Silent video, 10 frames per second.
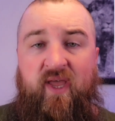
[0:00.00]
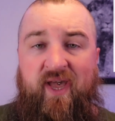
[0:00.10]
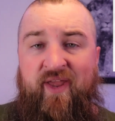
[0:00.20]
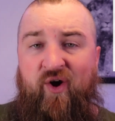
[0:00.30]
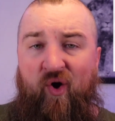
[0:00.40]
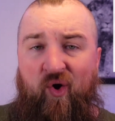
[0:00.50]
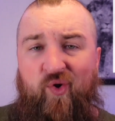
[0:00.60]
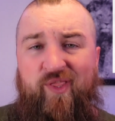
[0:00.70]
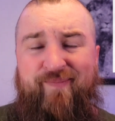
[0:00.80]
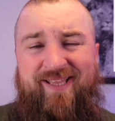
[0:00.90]
And
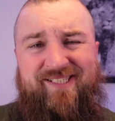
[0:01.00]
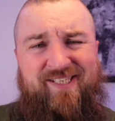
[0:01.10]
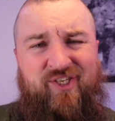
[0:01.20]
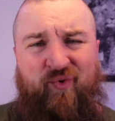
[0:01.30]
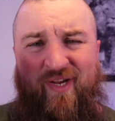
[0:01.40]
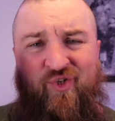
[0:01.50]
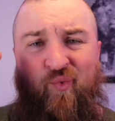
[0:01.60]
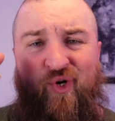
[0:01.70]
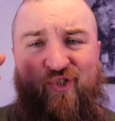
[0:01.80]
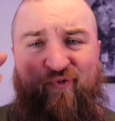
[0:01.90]
only makes the situation
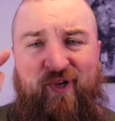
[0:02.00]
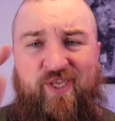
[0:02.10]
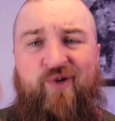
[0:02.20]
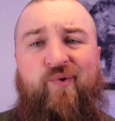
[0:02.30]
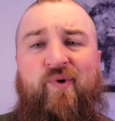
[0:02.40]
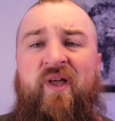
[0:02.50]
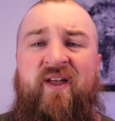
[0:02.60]
worse for you.